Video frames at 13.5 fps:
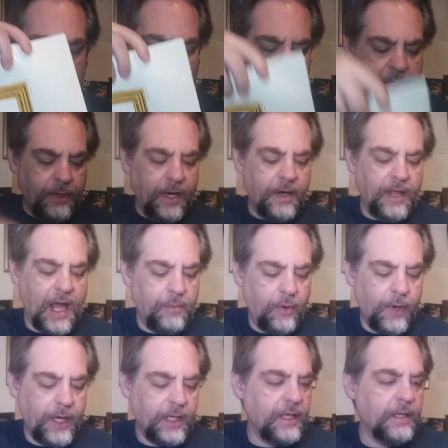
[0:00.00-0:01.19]
of Bob's career to that
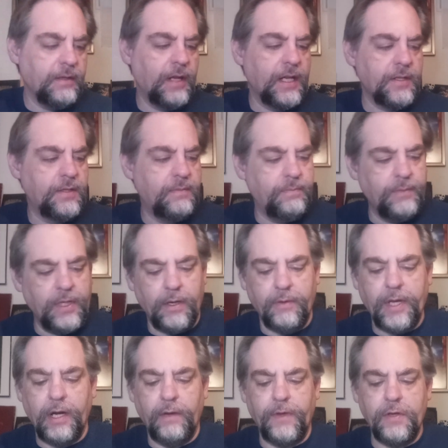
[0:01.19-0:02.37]
point, and you know,
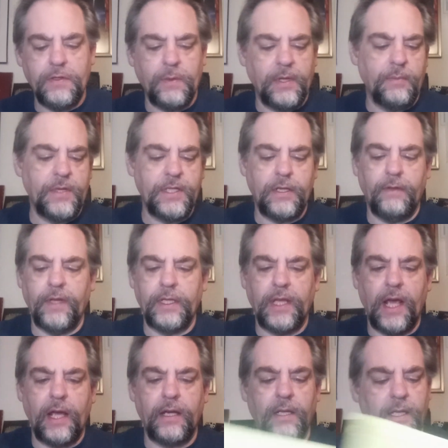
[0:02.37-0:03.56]
interviews with him and stuff like
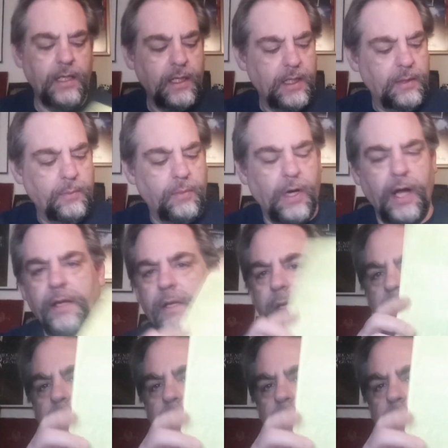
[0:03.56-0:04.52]
that. But